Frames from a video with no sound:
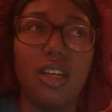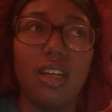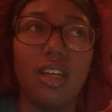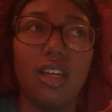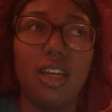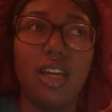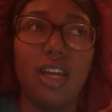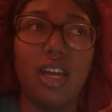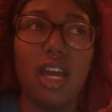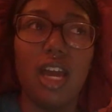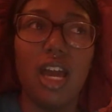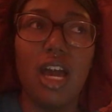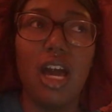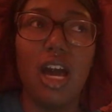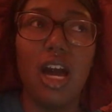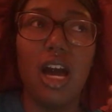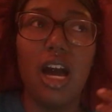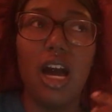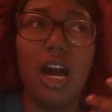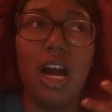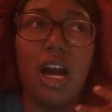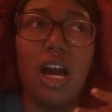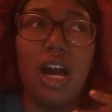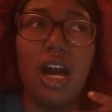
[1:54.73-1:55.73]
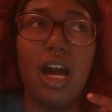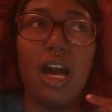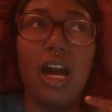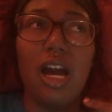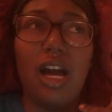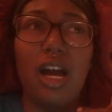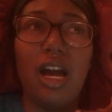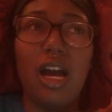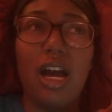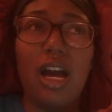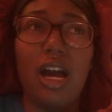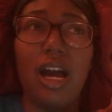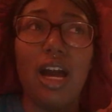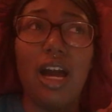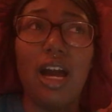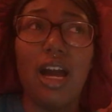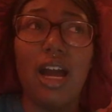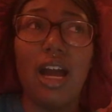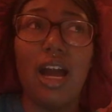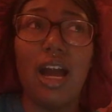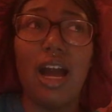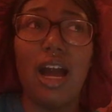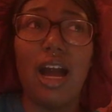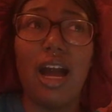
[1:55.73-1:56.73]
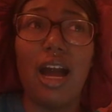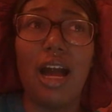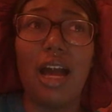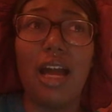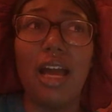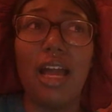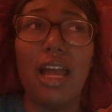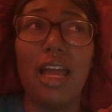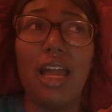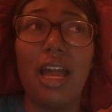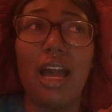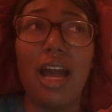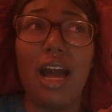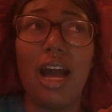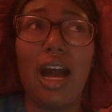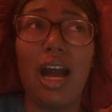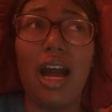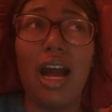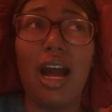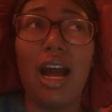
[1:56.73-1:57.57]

Nobody speaks.